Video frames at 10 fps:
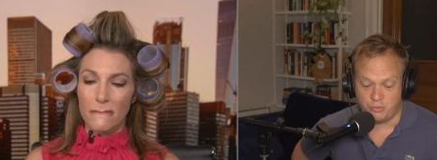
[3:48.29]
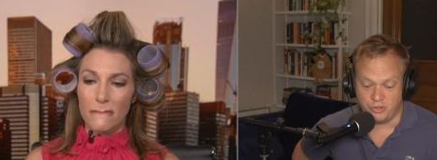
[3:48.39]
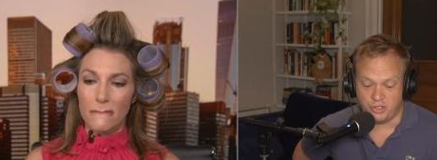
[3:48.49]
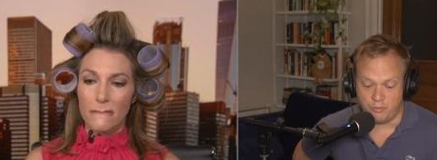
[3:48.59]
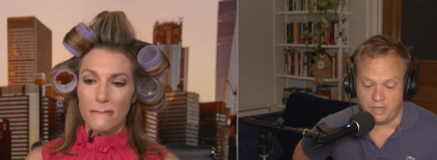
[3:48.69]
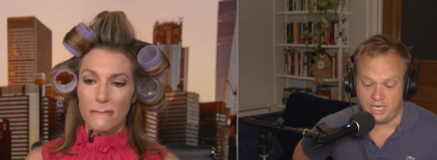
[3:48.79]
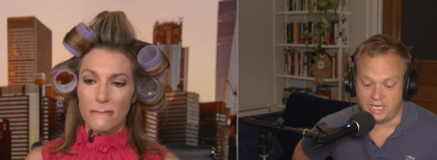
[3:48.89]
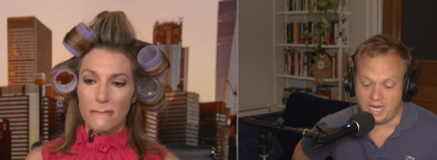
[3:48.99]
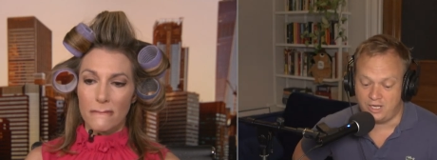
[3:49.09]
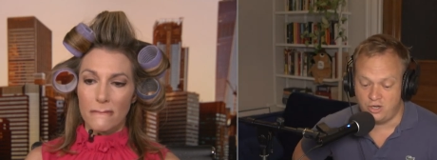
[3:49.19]
Speaker 1: were so
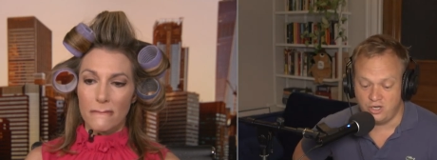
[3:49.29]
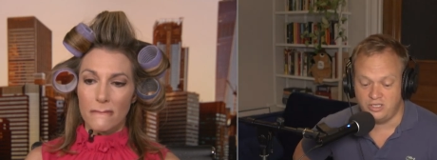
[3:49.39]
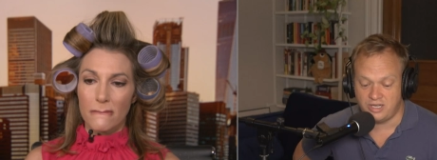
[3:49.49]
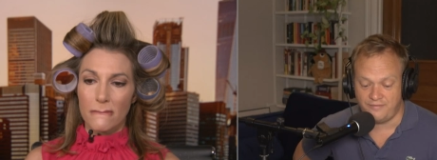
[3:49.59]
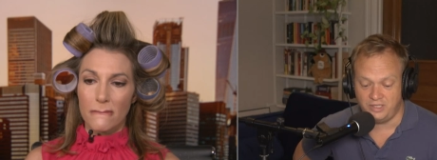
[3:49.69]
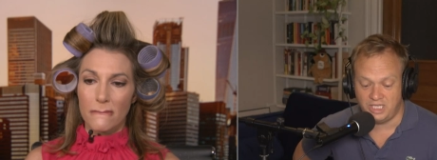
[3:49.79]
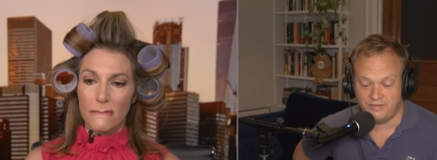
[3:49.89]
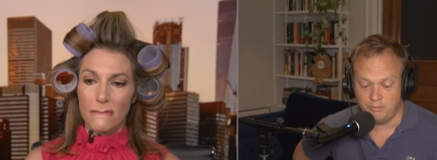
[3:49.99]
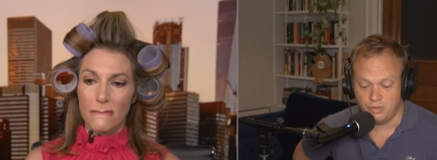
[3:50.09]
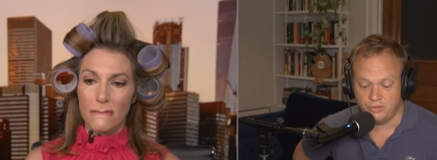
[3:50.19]
big, it could definitely
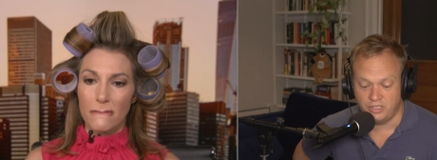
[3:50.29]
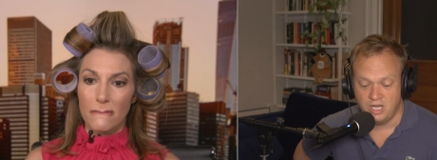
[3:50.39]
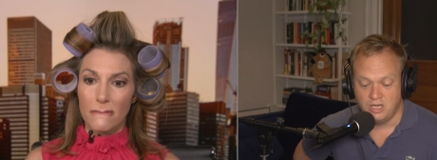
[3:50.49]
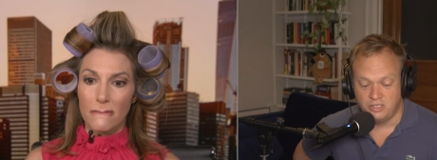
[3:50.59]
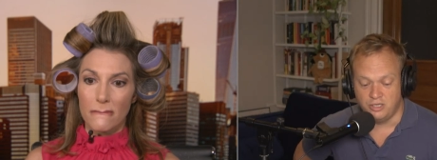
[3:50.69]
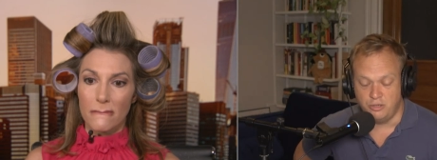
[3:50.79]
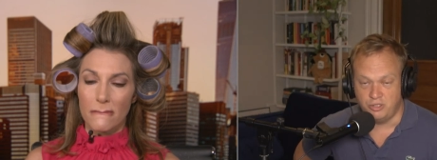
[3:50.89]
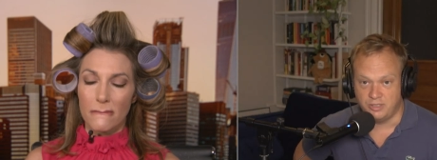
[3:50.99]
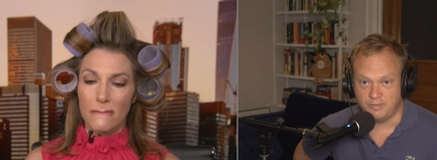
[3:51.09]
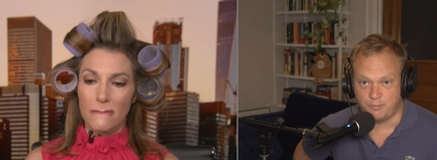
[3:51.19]
give a boost to
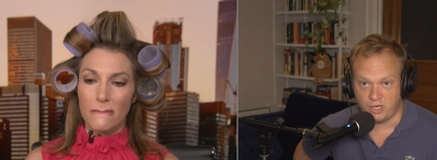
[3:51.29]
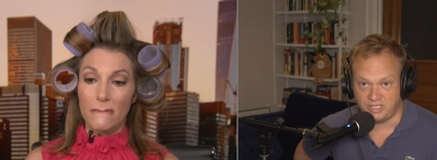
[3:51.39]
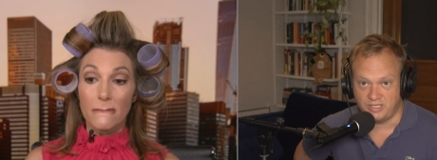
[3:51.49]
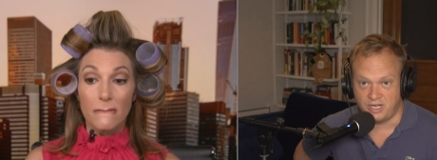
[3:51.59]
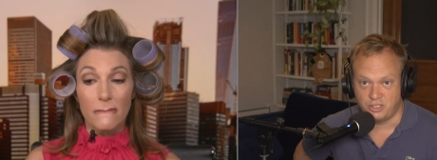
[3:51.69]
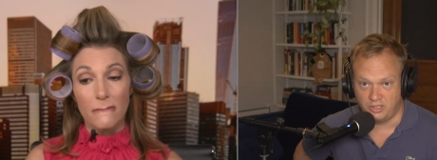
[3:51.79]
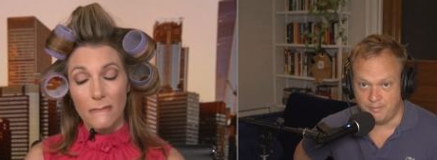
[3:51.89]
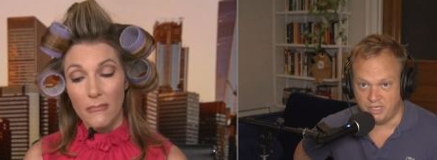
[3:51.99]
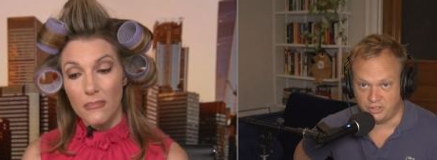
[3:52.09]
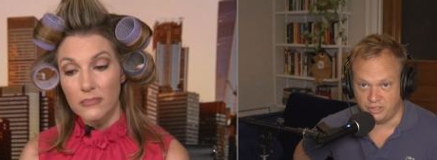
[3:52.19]
Newsom's presidential
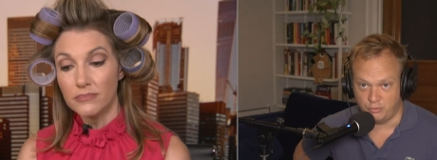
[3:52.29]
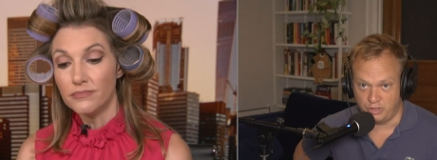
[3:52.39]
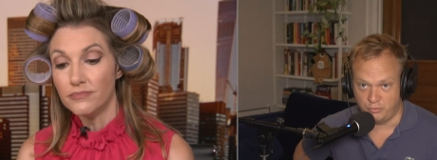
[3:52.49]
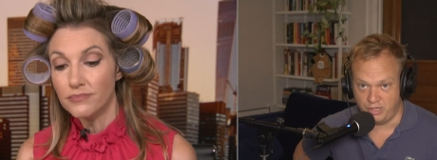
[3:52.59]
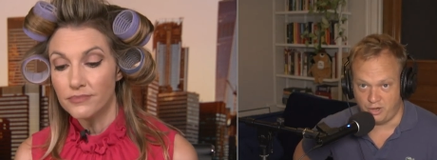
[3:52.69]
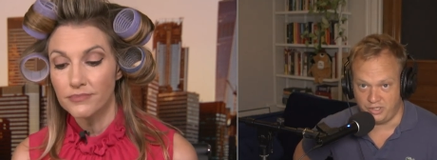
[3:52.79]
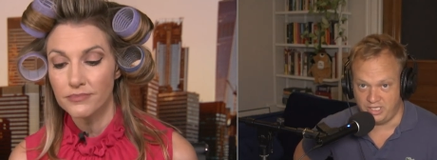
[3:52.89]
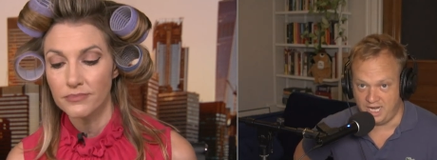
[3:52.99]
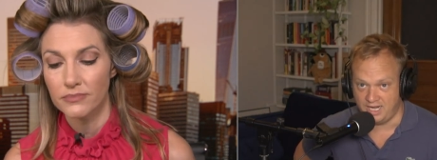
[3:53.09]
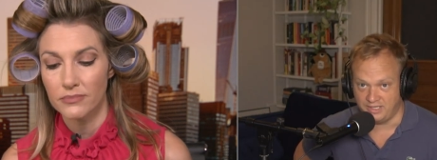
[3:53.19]
ambitions, which we know
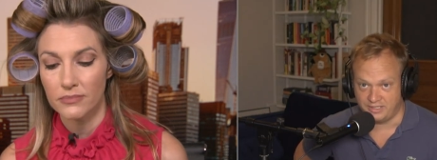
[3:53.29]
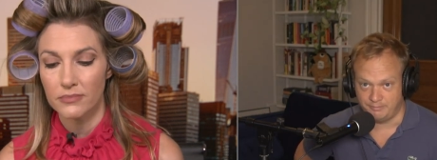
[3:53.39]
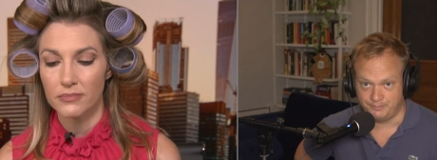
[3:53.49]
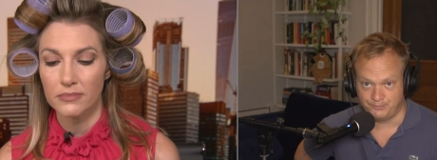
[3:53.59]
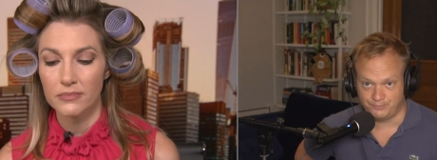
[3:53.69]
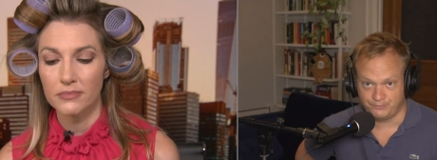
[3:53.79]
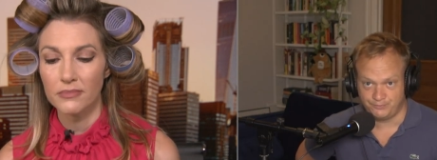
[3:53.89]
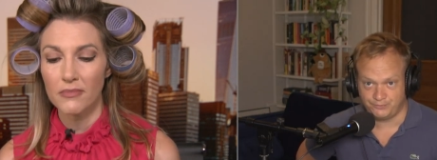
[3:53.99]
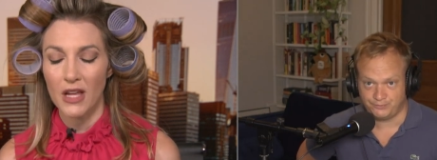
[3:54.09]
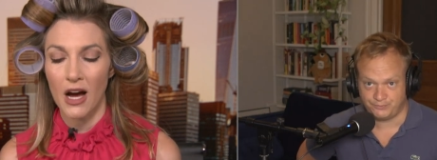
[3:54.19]
he has.
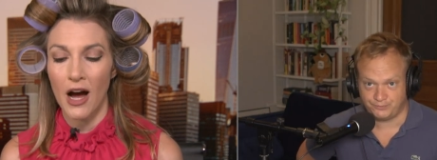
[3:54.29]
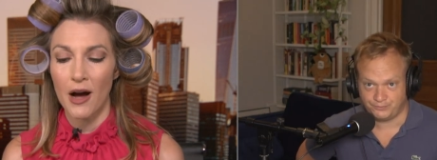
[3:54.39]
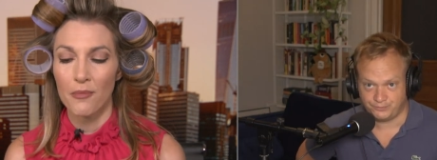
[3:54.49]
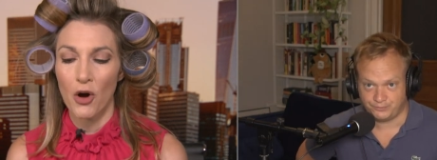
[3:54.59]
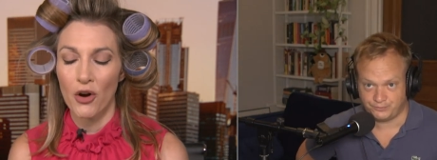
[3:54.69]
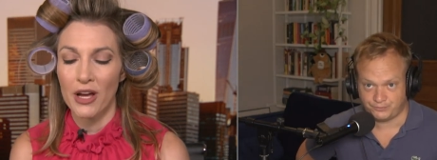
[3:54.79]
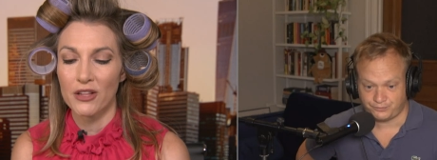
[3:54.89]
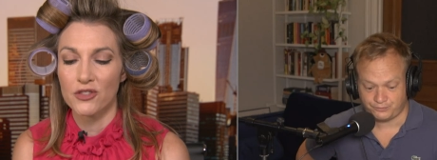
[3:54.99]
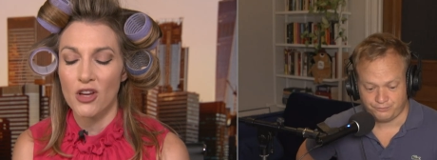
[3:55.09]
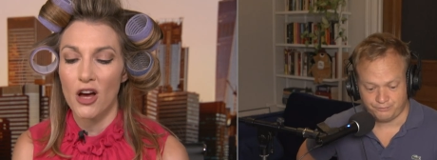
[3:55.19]
Speaker 2: Um, okay,
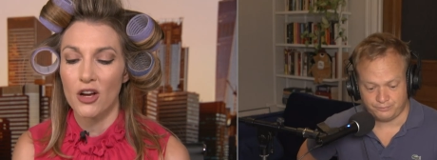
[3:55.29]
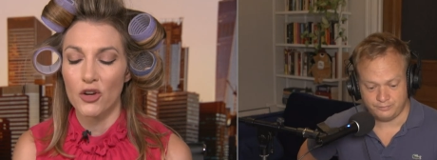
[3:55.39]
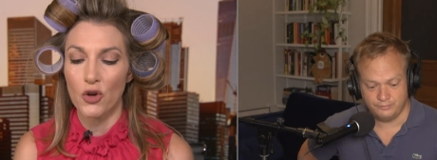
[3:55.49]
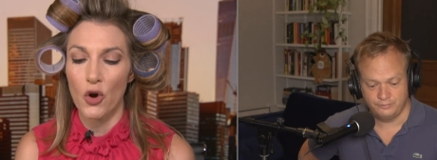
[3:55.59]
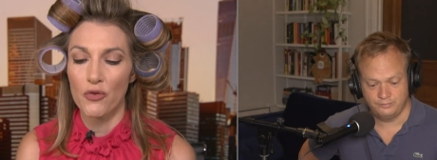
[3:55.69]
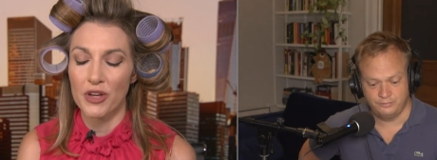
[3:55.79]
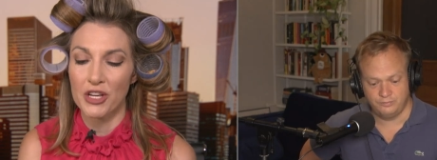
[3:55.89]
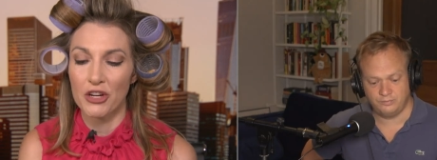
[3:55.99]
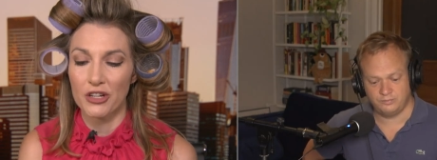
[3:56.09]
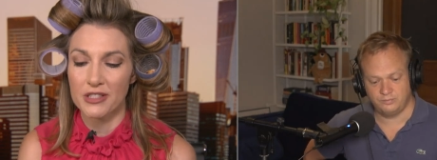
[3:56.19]
let's talk COVID
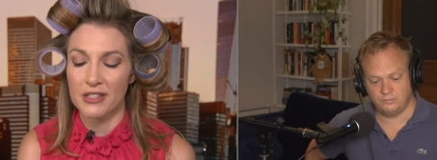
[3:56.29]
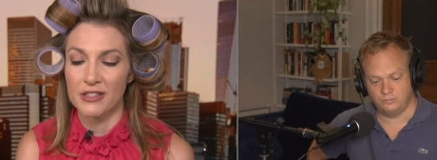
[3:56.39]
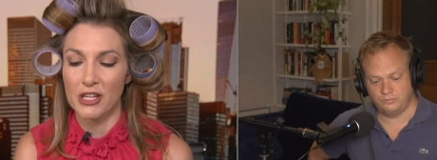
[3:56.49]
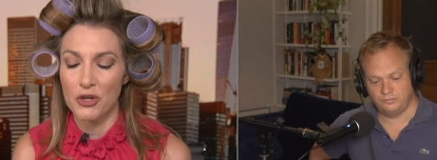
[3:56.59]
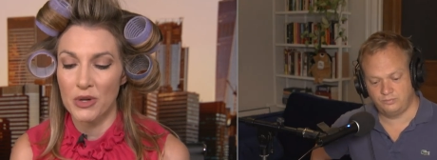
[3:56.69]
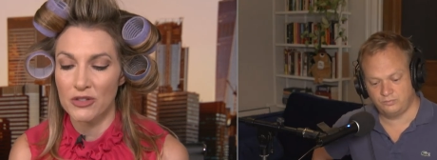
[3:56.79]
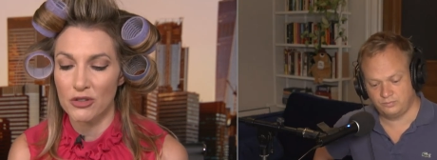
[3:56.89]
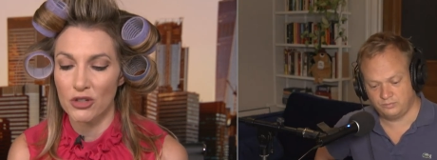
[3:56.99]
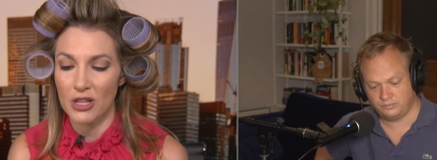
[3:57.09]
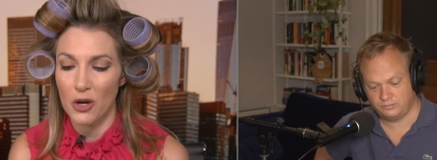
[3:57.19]
here. It's continuing
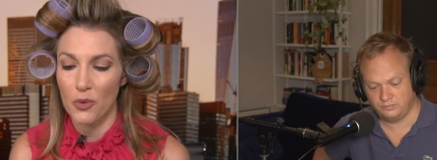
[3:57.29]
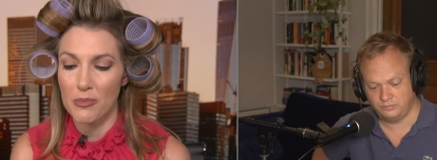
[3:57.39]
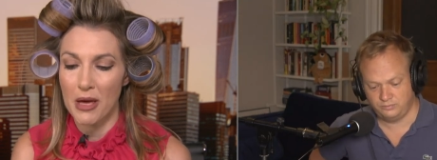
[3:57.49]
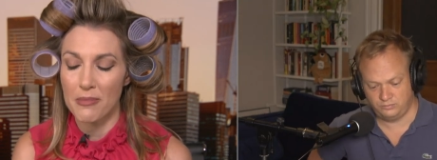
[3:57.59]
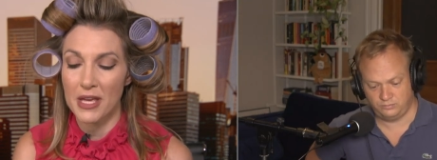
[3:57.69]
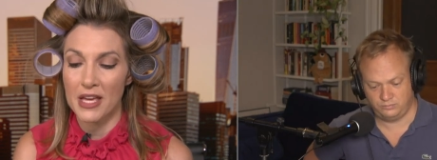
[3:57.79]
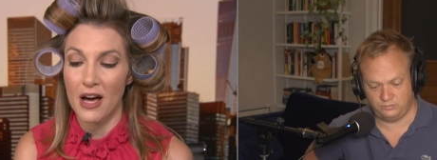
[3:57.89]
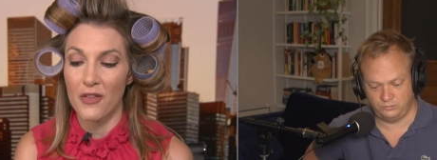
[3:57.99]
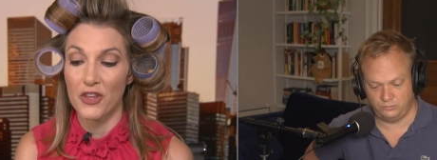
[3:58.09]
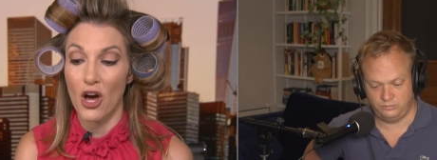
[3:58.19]
to look like we may be
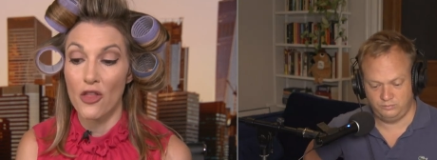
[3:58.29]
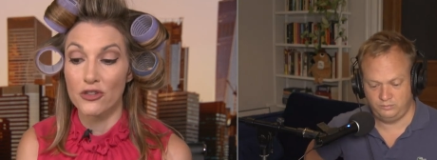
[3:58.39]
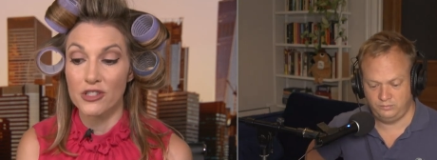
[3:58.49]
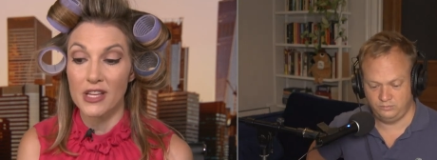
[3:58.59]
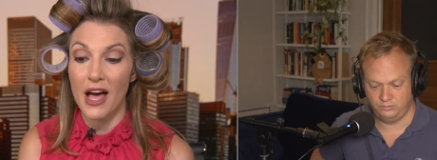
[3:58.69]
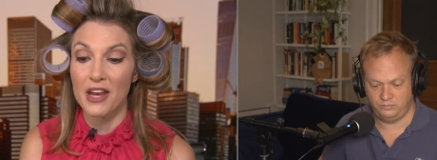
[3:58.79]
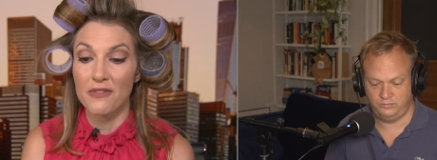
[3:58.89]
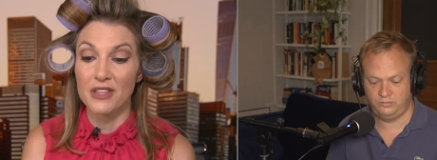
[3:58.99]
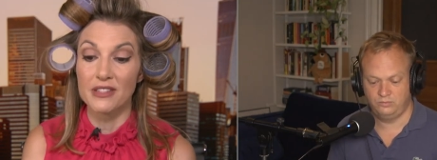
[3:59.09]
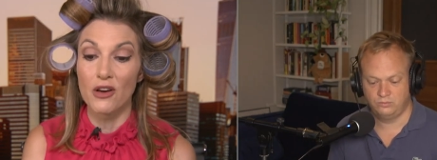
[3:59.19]
on the other side
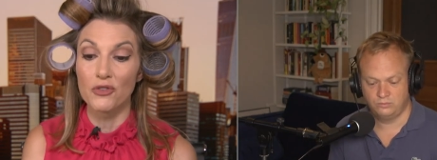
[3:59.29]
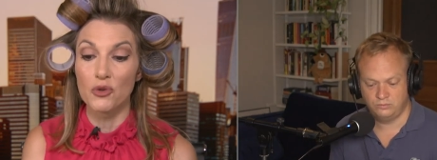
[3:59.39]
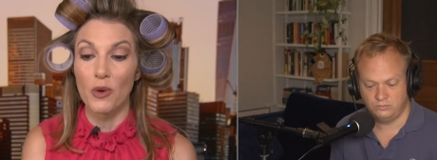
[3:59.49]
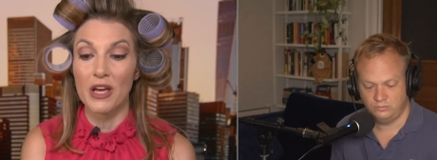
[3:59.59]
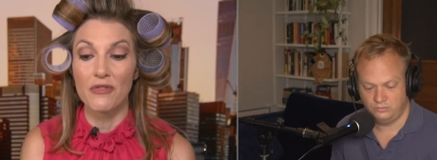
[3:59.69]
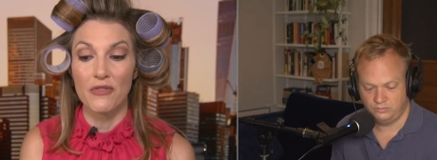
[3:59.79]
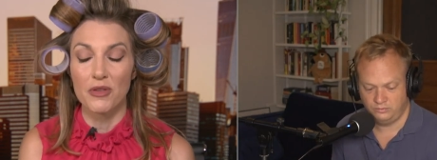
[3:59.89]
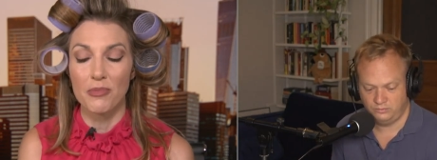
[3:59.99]
of the Delta wave of the